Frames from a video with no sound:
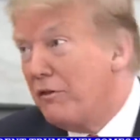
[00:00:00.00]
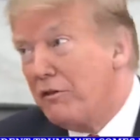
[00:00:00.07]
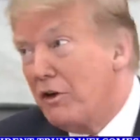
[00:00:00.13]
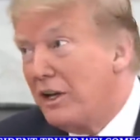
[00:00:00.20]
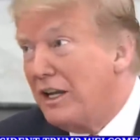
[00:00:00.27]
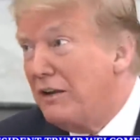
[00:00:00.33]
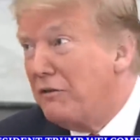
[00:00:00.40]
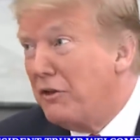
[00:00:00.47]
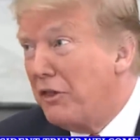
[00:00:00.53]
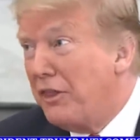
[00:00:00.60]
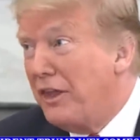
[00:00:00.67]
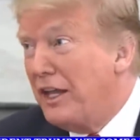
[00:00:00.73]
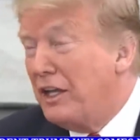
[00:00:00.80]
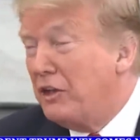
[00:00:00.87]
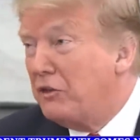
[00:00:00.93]
very evil
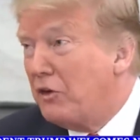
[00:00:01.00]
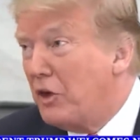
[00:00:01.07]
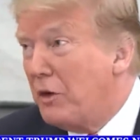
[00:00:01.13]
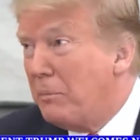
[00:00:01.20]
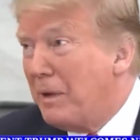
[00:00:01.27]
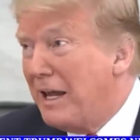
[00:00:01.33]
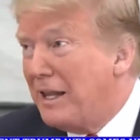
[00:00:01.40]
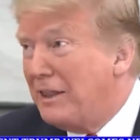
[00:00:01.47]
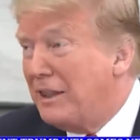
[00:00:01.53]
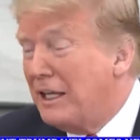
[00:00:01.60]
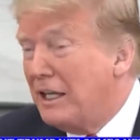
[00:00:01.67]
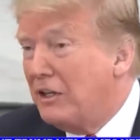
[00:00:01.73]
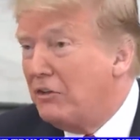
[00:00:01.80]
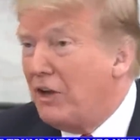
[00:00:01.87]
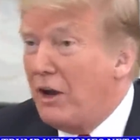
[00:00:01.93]
things, very bad
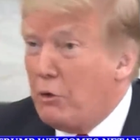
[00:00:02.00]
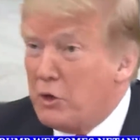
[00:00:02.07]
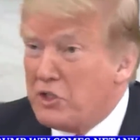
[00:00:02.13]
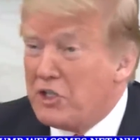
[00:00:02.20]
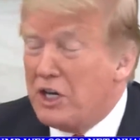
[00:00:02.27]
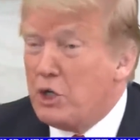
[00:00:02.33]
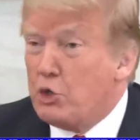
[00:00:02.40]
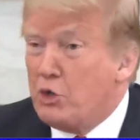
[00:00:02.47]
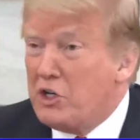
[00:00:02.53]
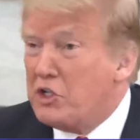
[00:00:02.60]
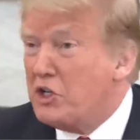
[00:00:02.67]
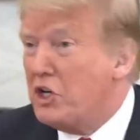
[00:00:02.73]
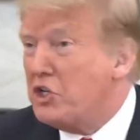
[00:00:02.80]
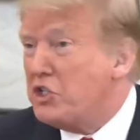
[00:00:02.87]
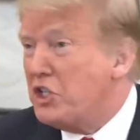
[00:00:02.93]
things, I would say
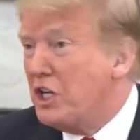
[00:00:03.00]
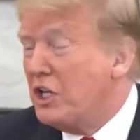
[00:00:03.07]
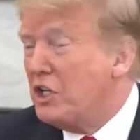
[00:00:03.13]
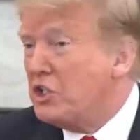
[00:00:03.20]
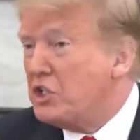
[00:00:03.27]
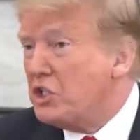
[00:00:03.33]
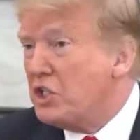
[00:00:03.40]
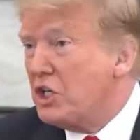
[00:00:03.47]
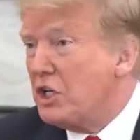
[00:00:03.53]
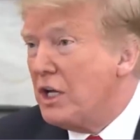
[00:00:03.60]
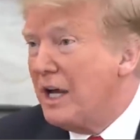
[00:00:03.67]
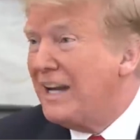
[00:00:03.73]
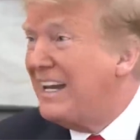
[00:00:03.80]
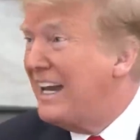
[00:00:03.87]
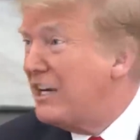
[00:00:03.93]
treasonous things
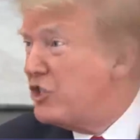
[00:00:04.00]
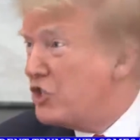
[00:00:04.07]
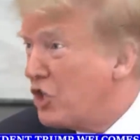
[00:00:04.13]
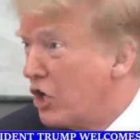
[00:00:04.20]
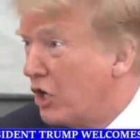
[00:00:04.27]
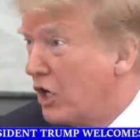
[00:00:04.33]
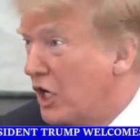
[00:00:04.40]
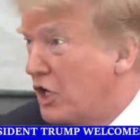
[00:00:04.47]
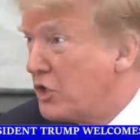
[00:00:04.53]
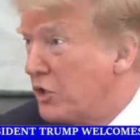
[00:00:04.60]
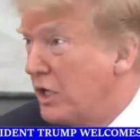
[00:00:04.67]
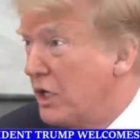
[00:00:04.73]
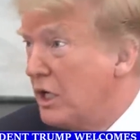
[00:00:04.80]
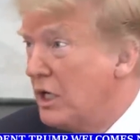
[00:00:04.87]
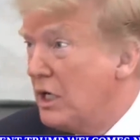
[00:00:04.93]
against our
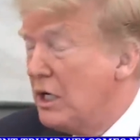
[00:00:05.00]
country.